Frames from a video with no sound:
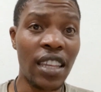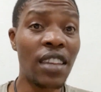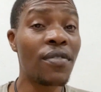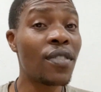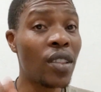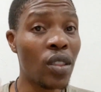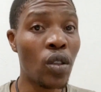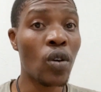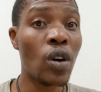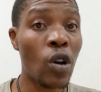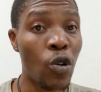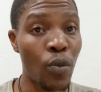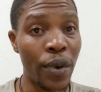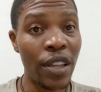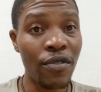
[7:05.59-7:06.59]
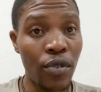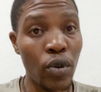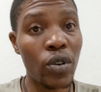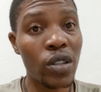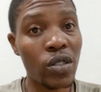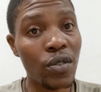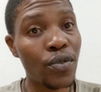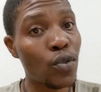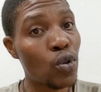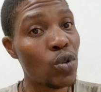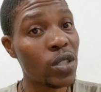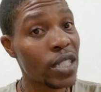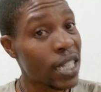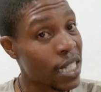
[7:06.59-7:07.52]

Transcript: even though our main focus, of course,